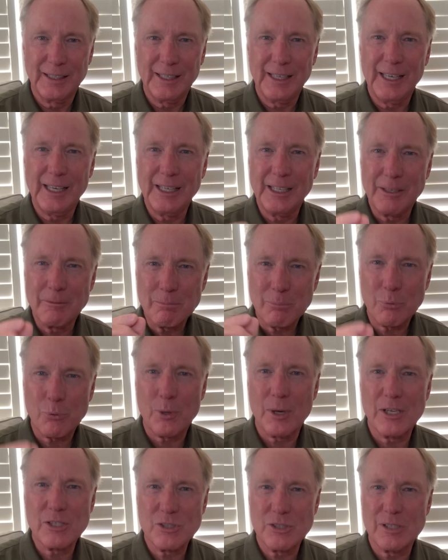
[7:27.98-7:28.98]
and
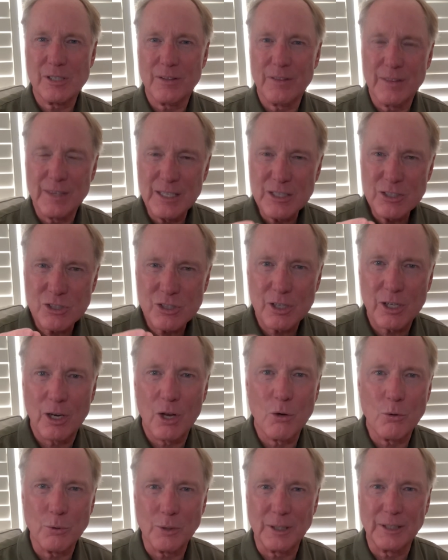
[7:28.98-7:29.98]
impressed this
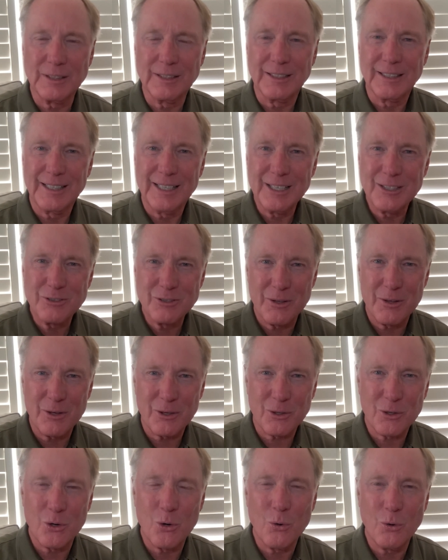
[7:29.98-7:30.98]
slogan into their
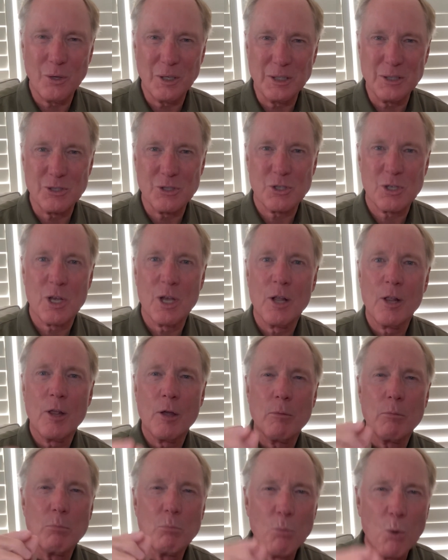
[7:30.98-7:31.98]
coins
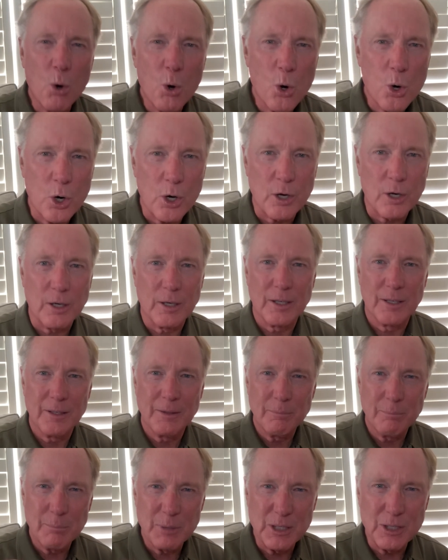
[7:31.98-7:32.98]
More
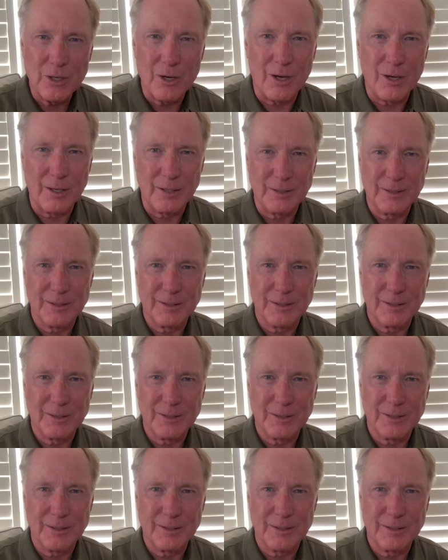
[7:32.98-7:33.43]
Beyond.